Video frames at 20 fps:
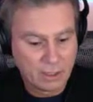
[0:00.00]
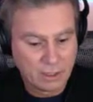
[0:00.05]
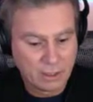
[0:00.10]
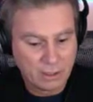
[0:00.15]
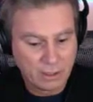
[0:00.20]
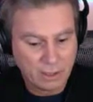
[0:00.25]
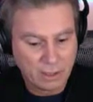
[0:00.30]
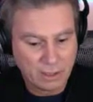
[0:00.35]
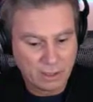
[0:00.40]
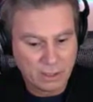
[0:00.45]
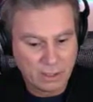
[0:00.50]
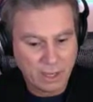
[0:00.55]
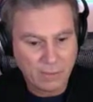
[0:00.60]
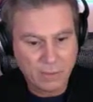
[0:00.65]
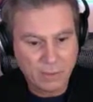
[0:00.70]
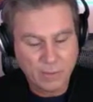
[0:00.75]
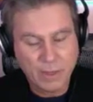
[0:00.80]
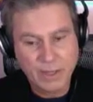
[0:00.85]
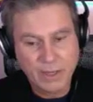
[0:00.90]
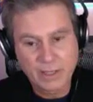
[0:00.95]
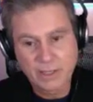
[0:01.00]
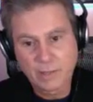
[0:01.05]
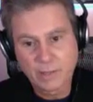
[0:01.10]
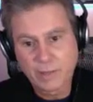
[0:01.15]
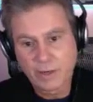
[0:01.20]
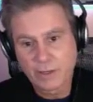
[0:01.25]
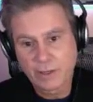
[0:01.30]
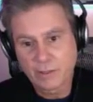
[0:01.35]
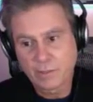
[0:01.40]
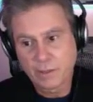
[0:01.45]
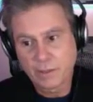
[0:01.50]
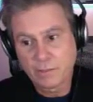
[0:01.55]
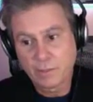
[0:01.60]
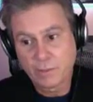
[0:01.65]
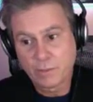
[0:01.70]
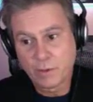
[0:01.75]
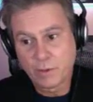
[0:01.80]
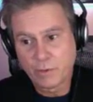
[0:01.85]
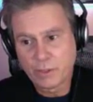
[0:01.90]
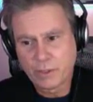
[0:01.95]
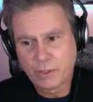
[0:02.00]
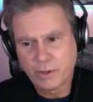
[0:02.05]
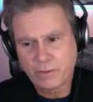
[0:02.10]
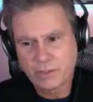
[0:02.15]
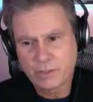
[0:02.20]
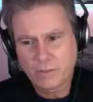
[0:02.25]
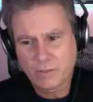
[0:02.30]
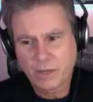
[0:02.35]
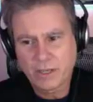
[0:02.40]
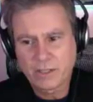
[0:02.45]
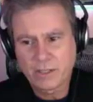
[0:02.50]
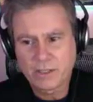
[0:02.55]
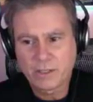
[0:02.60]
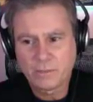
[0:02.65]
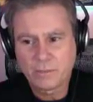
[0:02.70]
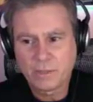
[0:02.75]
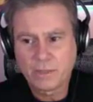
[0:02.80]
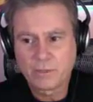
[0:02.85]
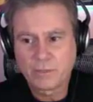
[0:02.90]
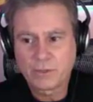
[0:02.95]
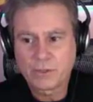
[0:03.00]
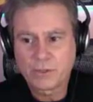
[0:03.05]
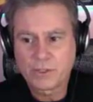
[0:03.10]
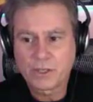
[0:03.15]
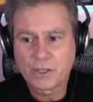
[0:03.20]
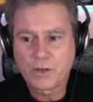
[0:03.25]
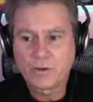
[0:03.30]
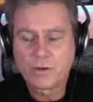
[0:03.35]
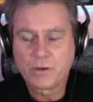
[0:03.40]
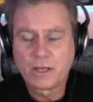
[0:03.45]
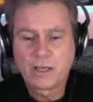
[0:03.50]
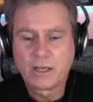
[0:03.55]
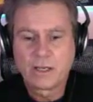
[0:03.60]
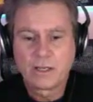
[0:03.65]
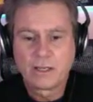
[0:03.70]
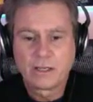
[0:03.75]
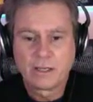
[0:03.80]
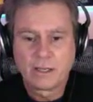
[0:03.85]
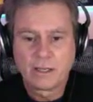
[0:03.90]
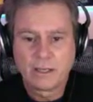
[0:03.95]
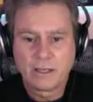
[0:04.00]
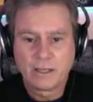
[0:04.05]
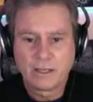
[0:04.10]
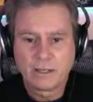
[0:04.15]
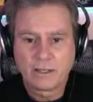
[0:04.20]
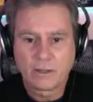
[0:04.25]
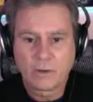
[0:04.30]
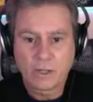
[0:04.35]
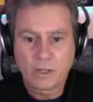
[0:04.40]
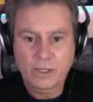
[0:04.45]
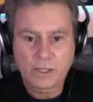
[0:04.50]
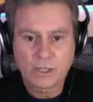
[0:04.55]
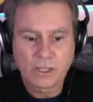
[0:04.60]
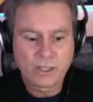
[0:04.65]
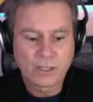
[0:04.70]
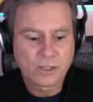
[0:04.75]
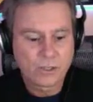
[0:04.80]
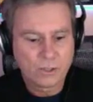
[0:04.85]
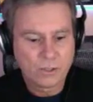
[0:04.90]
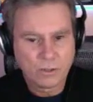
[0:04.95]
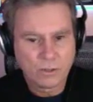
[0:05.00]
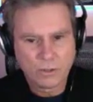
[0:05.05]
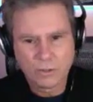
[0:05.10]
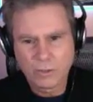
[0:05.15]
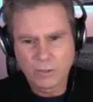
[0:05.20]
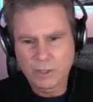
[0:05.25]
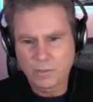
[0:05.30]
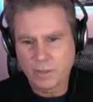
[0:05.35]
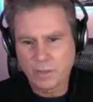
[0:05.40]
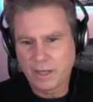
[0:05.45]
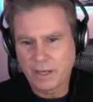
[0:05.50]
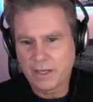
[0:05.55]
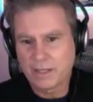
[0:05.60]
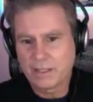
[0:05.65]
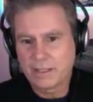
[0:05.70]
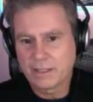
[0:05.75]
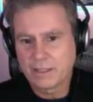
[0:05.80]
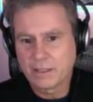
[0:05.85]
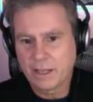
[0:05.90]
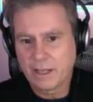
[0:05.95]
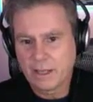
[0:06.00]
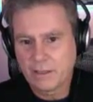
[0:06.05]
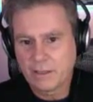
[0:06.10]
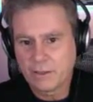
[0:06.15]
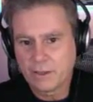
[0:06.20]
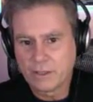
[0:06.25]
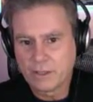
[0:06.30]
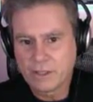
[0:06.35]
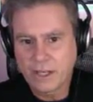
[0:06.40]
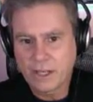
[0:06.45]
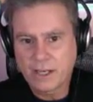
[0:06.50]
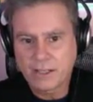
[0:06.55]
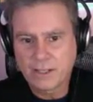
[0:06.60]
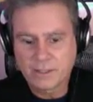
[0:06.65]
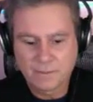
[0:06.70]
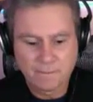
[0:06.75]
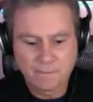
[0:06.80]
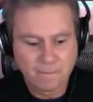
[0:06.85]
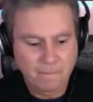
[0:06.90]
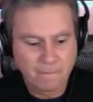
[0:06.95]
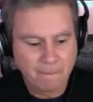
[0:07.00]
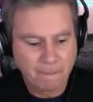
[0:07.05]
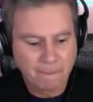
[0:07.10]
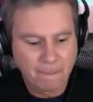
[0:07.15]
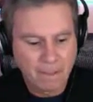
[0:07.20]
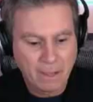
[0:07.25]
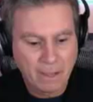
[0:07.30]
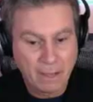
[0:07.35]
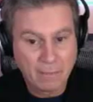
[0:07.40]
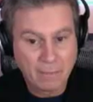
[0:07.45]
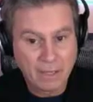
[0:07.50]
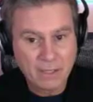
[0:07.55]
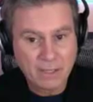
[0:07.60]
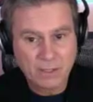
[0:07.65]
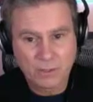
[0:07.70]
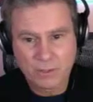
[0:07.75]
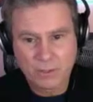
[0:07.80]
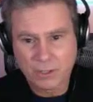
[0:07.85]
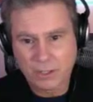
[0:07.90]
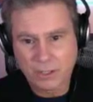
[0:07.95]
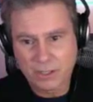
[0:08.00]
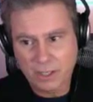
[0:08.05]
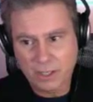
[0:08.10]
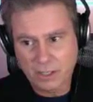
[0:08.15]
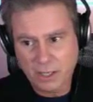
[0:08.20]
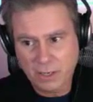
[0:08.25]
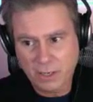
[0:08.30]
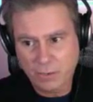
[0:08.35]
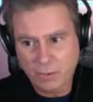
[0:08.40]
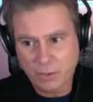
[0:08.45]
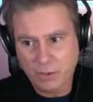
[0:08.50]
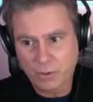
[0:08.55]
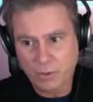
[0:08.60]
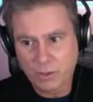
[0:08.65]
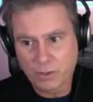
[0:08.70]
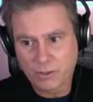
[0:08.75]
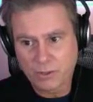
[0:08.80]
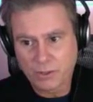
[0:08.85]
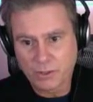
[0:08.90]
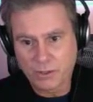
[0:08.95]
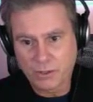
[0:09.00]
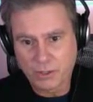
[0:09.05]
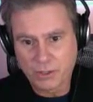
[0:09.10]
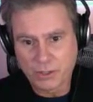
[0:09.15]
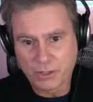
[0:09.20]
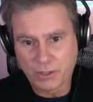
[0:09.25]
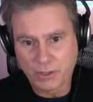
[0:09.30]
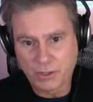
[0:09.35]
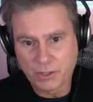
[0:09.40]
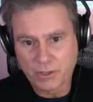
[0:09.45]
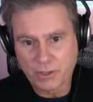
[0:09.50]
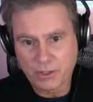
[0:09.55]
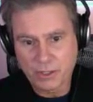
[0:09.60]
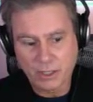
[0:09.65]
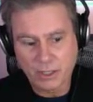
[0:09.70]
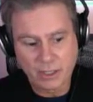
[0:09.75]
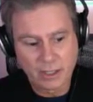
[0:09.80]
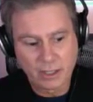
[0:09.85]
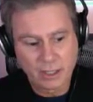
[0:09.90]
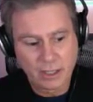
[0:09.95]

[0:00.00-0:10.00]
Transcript: to stop spying on the American people. But we do have to spy on some people. So the question is, who do we spy on, and who decides? And my solution, because I like rhetorical solutions that are interesting,